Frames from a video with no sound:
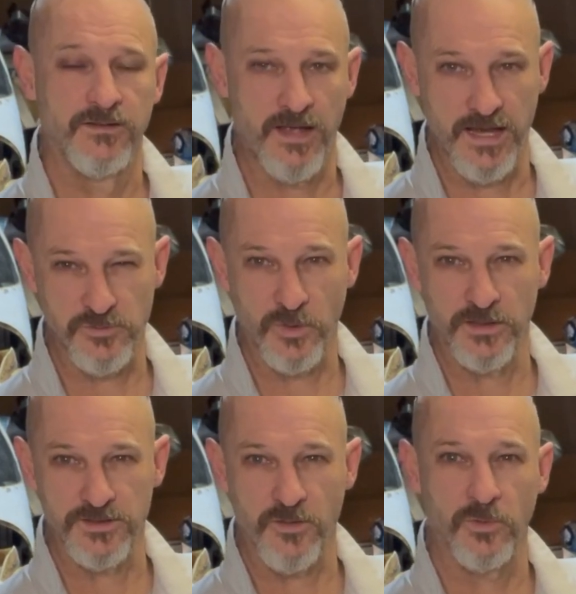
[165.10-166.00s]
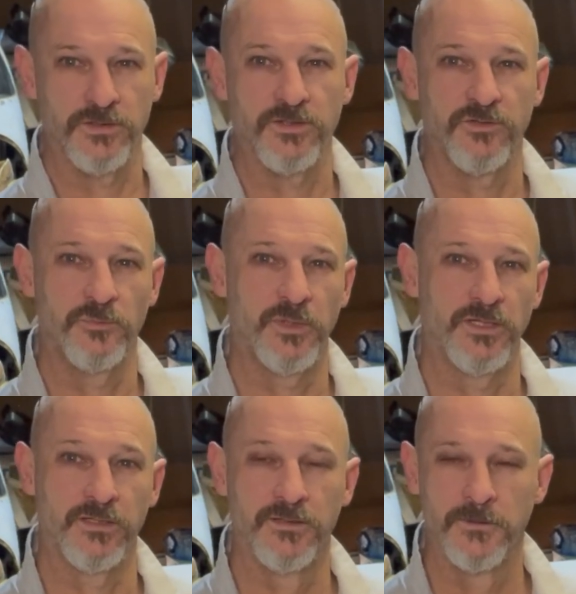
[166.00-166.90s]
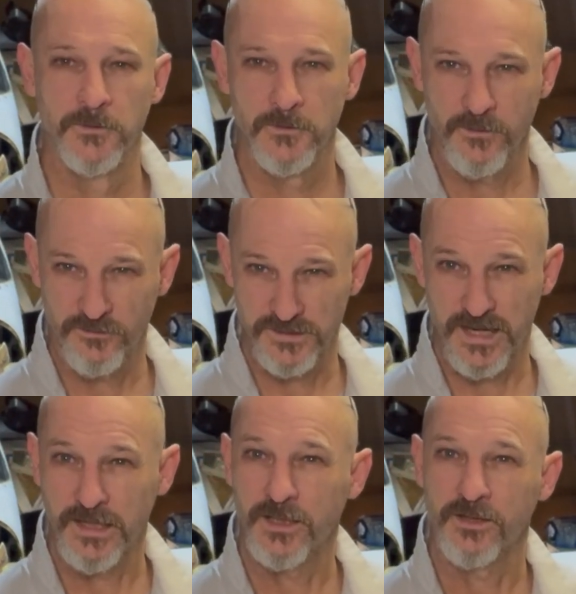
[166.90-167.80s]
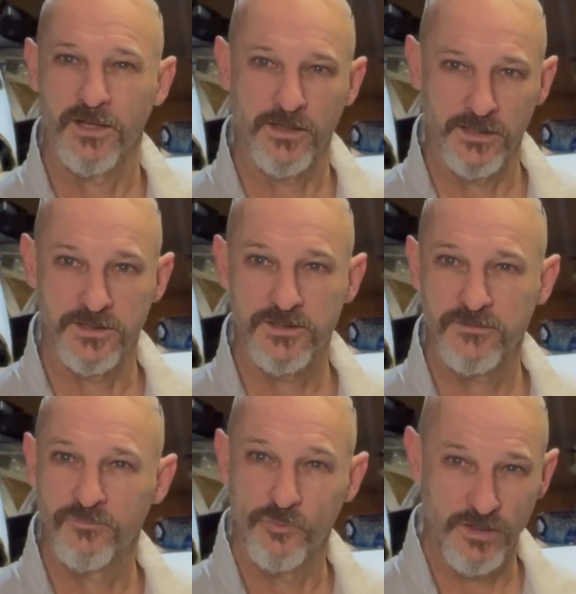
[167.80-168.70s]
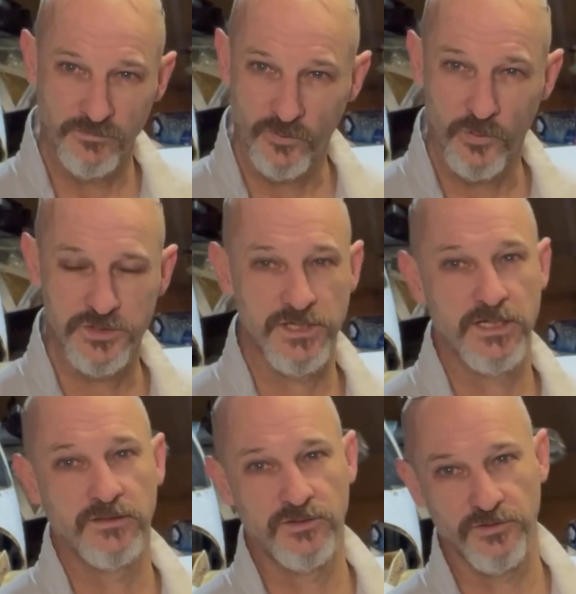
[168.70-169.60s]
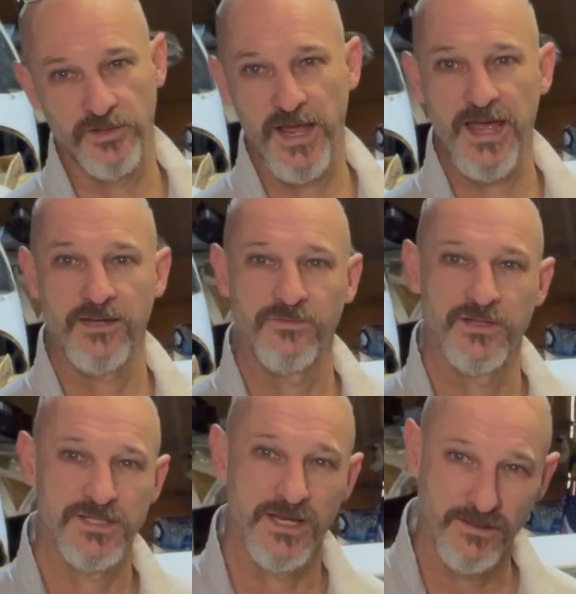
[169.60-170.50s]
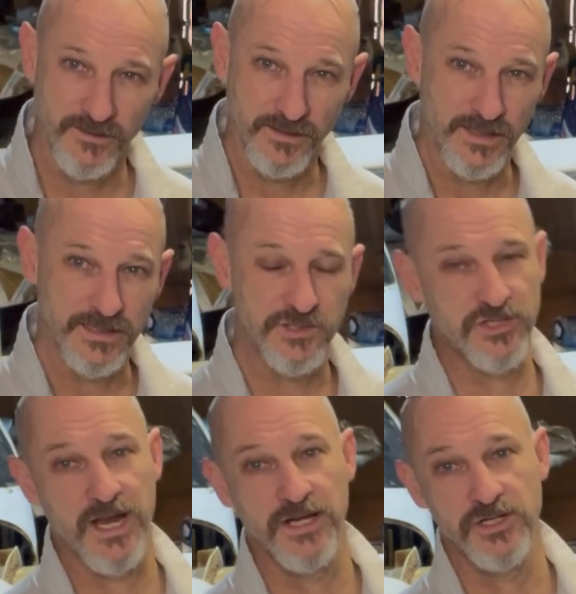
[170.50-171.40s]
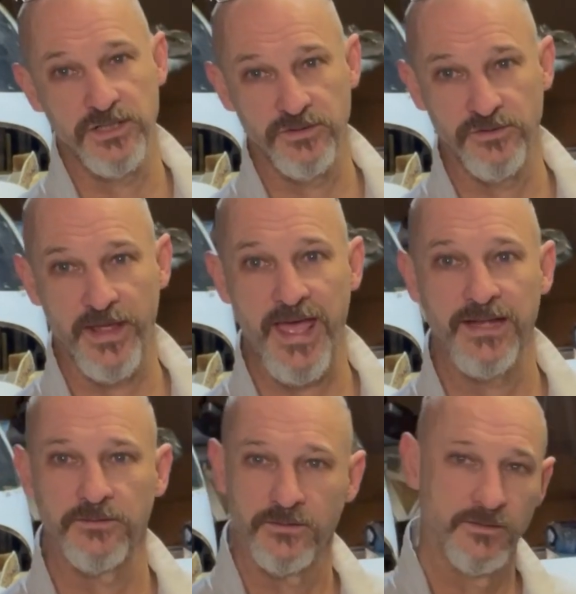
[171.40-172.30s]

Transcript: as well as I want it to be. If there's anything that needs reinforcing, do that. If there's anything that needs changing, do that.